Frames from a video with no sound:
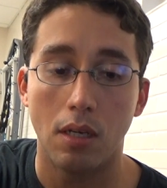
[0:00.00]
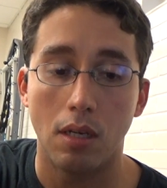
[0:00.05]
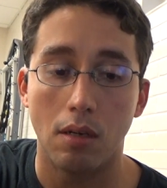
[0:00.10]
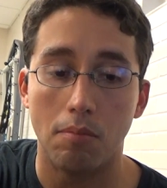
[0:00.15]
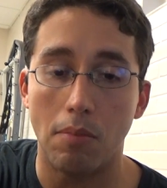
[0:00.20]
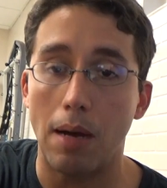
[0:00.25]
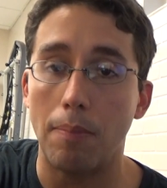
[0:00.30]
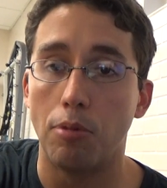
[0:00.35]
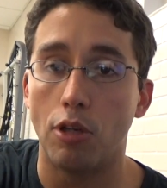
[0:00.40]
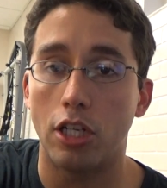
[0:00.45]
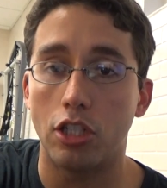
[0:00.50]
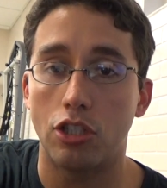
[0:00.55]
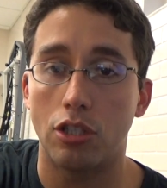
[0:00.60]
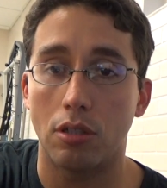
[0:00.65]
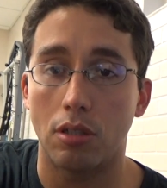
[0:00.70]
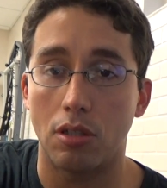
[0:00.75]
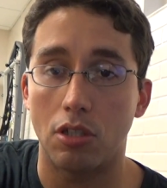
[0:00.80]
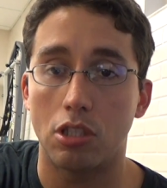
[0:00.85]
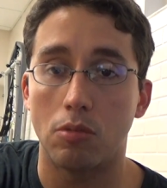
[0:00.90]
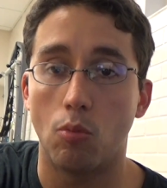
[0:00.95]
My blood
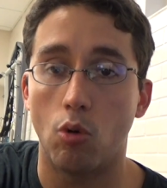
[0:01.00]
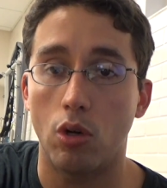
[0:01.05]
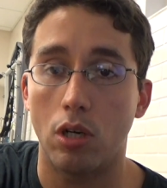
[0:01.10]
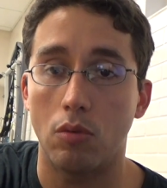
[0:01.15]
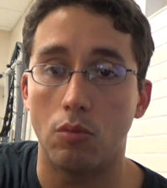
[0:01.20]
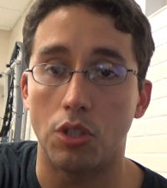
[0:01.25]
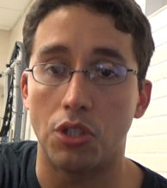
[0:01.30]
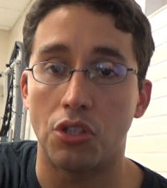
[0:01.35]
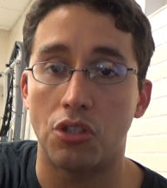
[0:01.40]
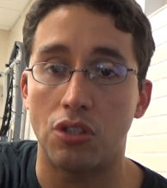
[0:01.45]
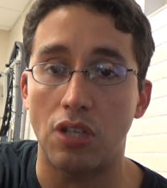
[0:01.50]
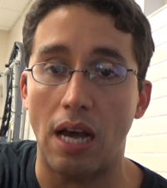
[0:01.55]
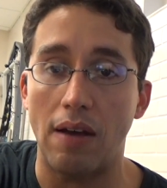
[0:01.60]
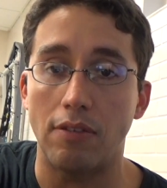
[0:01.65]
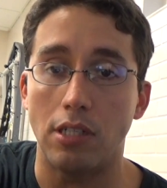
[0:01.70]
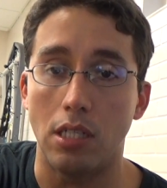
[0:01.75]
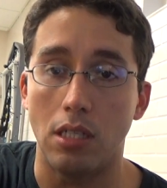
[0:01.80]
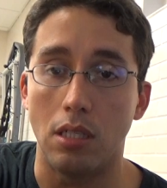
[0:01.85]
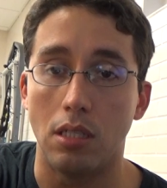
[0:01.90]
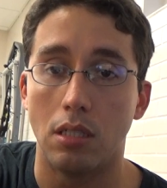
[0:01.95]
sugar this morning was
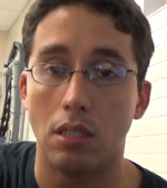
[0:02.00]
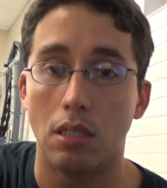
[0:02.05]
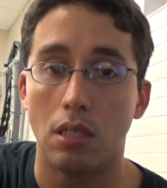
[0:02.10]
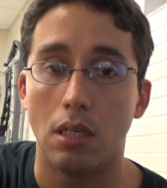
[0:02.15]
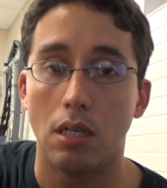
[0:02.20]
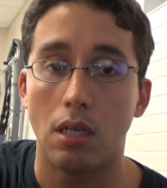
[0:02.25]
70.